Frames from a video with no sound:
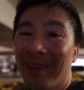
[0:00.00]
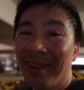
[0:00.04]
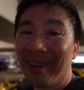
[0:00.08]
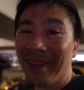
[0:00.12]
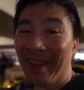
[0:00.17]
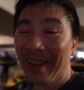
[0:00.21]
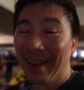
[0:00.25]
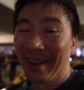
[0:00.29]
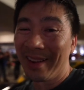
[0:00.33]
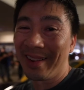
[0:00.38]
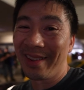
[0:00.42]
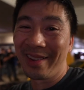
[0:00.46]

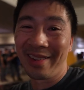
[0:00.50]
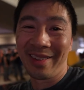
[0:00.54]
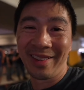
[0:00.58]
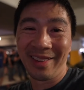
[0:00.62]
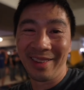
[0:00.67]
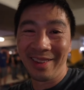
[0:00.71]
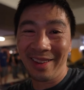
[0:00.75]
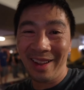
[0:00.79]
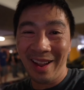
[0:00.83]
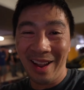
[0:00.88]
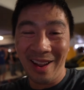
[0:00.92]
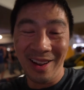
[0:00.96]
Like,
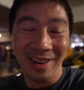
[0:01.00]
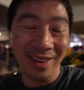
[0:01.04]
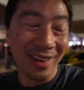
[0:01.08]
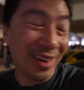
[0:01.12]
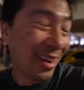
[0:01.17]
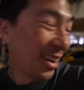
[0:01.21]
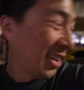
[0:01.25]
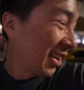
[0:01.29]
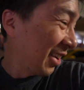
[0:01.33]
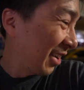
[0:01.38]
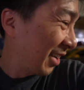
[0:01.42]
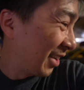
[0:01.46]

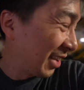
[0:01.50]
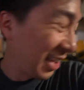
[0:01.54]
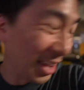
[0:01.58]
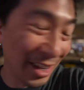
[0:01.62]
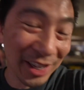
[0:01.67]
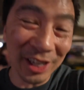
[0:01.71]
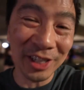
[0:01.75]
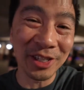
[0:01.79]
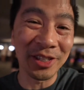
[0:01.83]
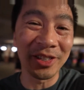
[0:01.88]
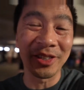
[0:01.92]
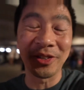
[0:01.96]
uh, it's
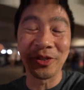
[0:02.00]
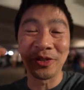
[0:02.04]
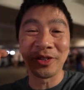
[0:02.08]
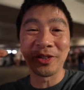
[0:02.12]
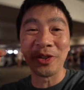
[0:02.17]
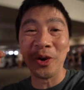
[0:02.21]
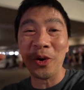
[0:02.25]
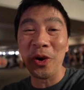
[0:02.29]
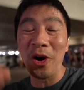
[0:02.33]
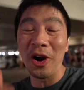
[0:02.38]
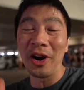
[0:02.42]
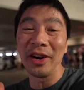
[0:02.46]
just
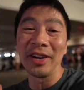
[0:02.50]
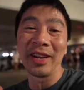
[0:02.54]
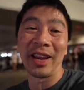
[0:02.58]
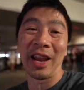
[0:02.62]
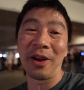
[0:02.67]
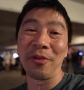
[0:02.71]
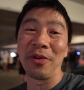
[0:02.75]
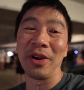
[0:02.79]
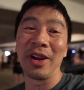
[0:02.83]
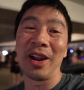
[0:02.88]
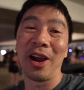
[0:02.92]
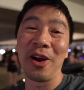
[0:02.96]
so hard to
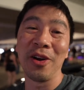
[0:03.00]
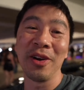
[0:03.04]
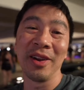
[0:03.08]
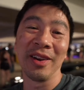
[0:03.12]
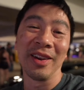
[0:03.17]
get right now,